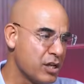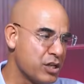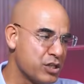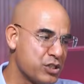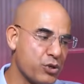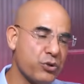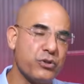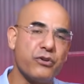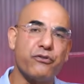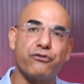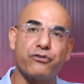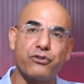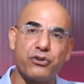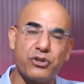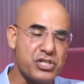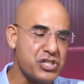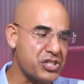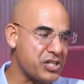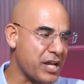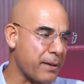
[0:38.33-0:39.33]
So the
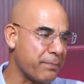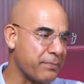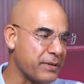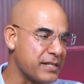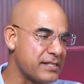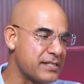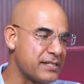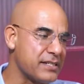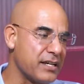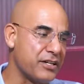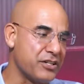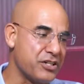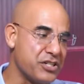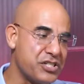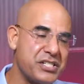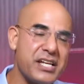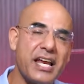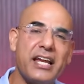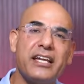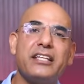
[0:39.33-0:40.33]
first step is
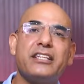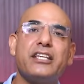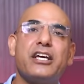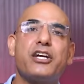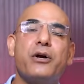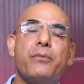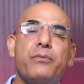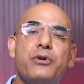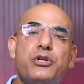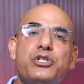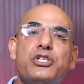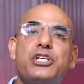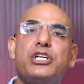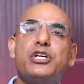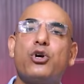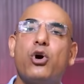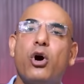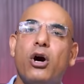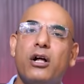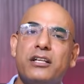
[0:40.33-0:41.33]
understanding the community
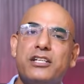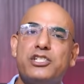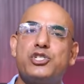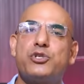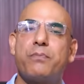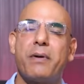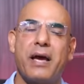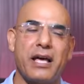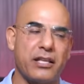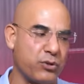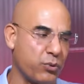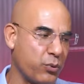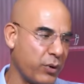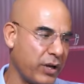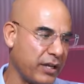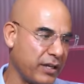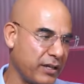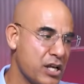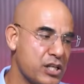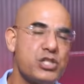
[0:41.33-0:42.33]
college
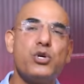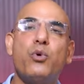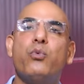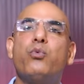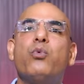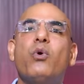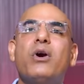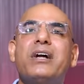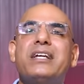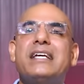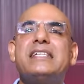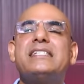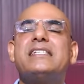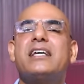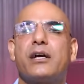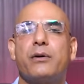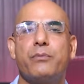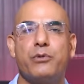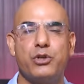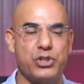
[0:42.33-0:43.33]
pathway. So what is a
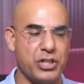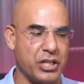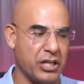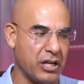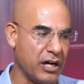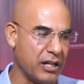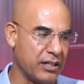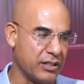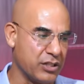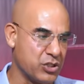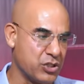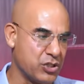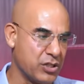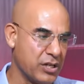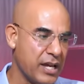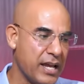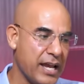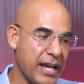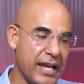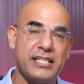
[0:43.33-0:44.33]
community college?
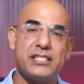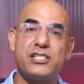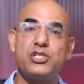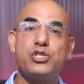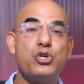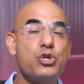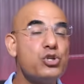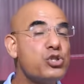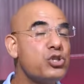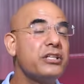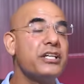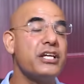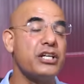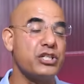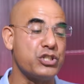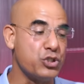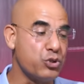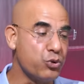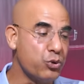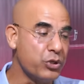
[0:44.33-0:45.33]
It's usually a
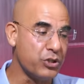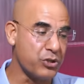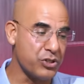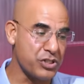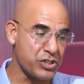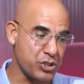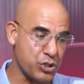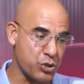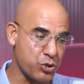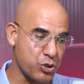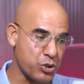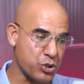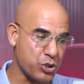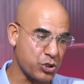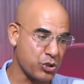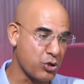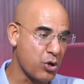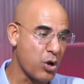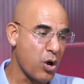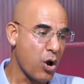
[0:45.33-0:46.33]
two-year
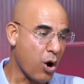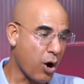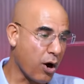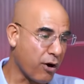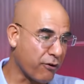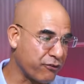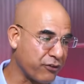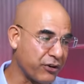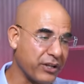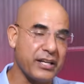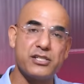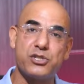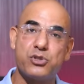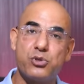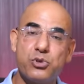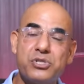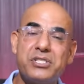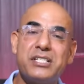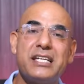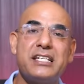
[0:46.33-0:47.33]
institution offering
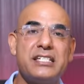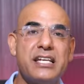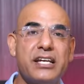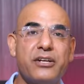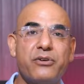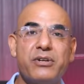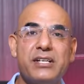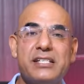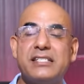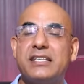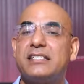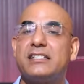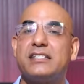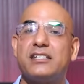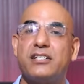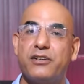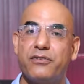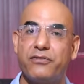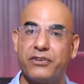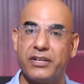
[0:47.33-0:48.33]
associate degrees and
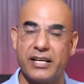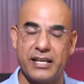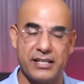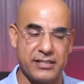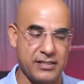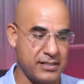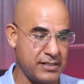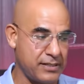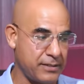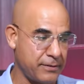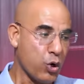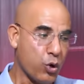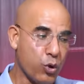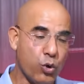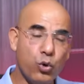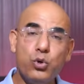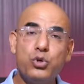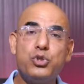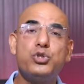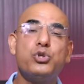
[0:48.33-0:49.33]
certificates.
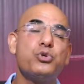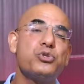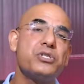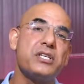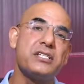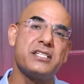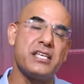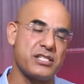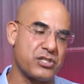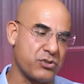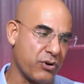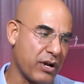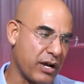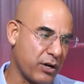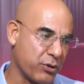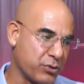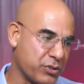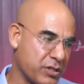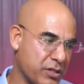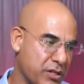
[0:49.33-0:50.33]
Who chooses this
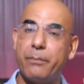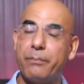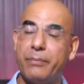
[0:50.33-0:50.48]
route?